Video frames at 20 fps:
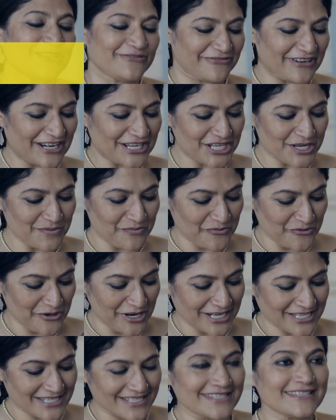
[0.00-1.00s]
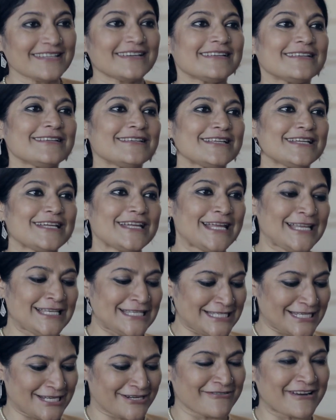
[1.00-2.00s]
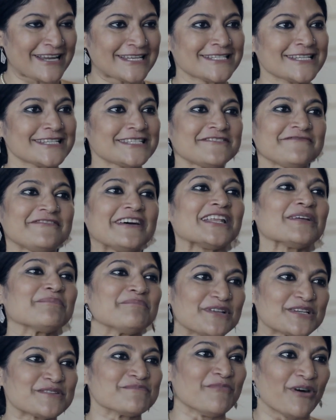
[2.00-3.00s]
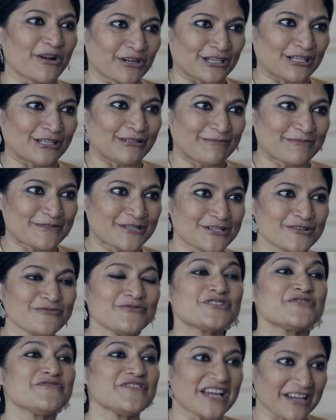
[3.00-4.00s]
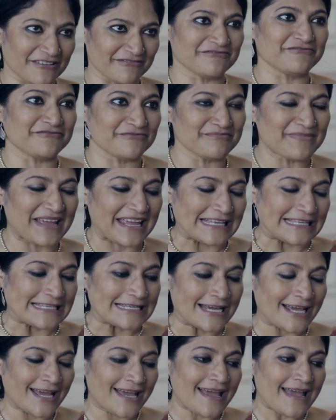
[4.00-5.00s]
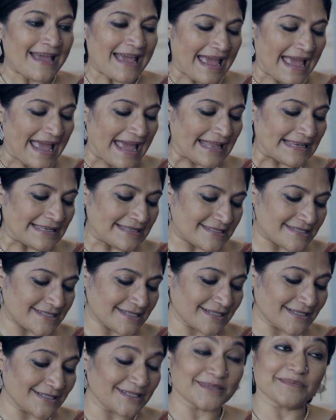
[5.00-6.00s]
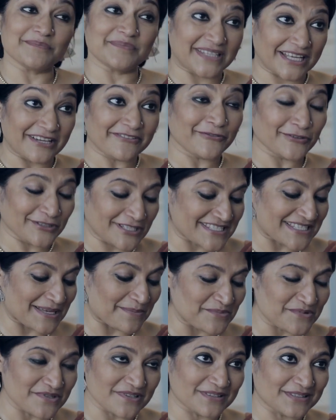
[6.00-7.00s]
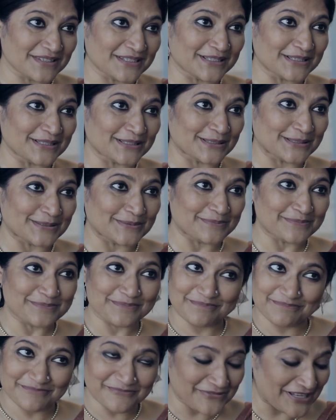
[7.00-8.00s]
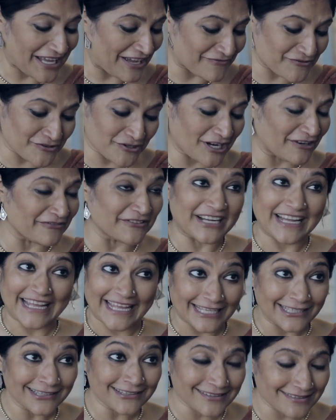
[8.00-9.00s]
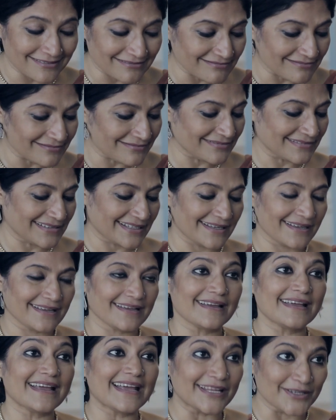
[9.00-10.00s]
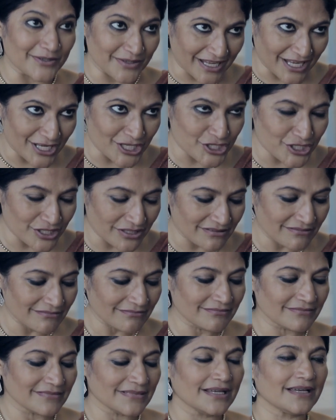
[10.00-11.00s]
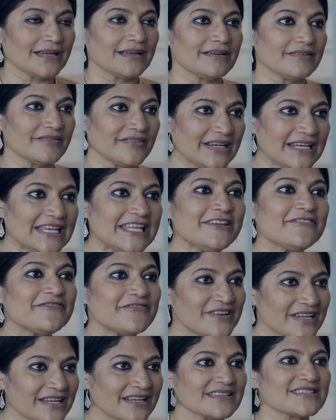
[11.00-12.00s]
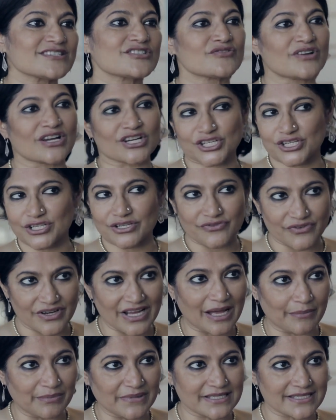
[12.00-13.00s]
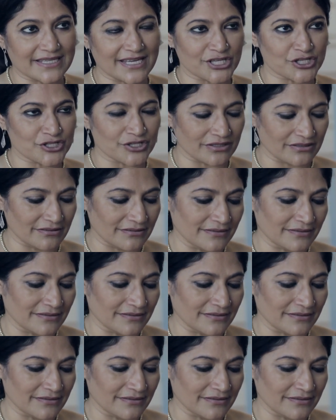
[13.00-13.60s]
Friendship works in an integrated development model, which we have made, and therefore we have to cover health, education, relief, reconstruction, rehabilitation,